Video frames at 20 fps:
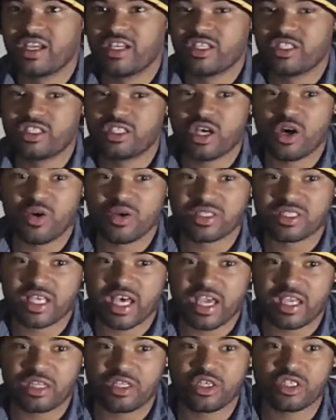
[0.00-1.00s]
So it's
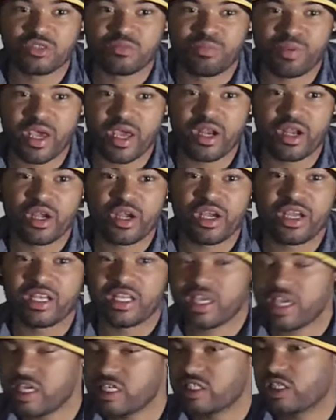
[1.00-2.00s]
like there's better
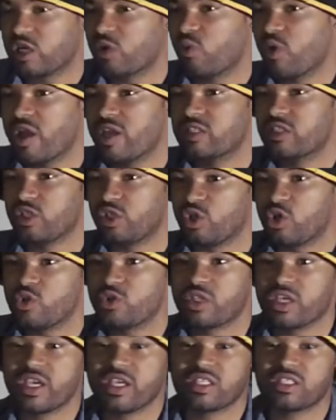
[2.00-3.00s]
and easier ways to do
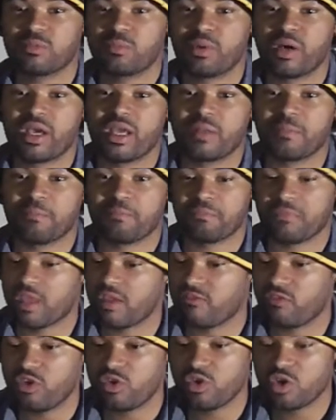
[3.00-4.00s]
things, but
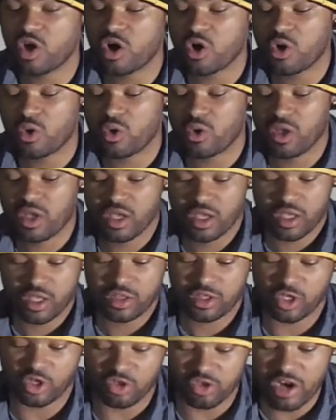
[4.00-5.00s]
if you know
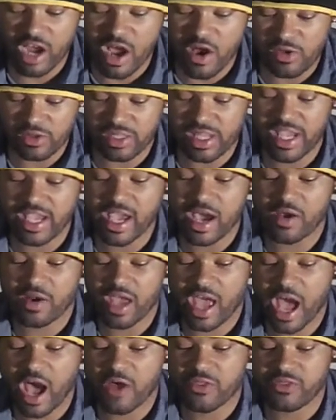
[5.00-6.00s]
the ground layout
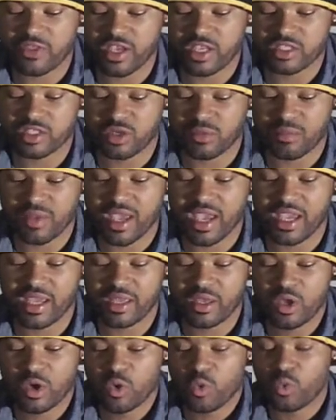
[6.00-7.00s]
of how things are
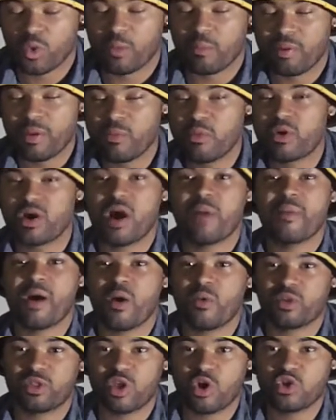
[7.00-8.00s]
made, when people come
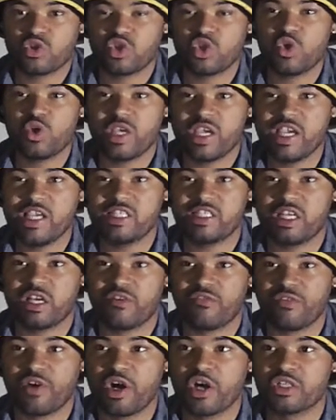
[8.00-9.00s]
out with those new
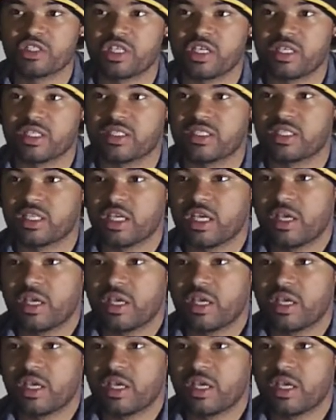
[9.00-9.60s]
easier versions,